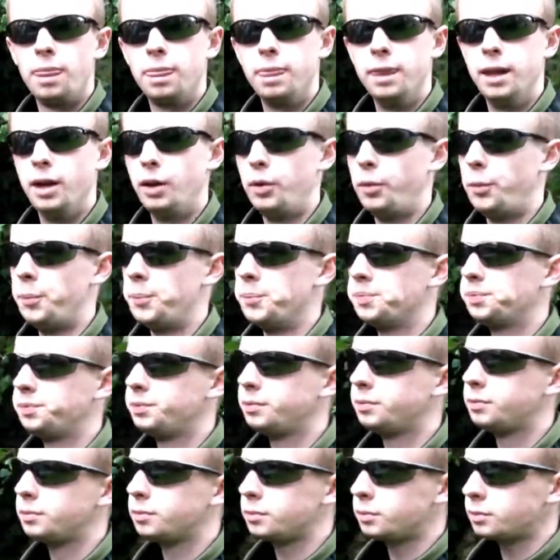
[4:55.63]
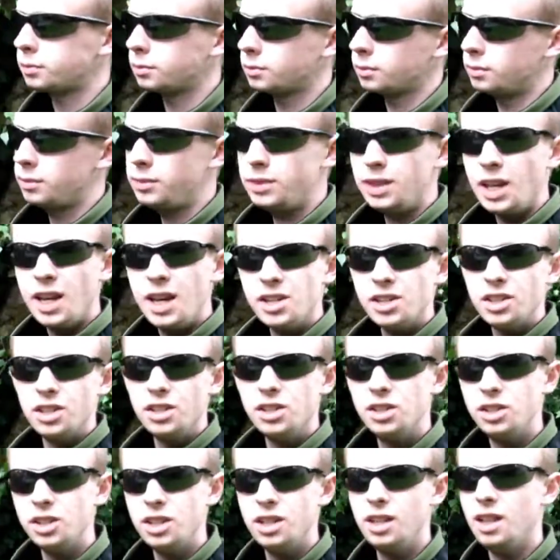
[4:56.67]
Now, as you can
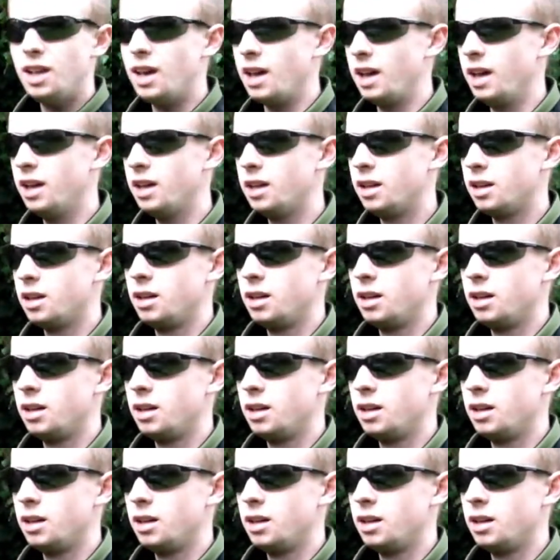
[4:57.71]
see there,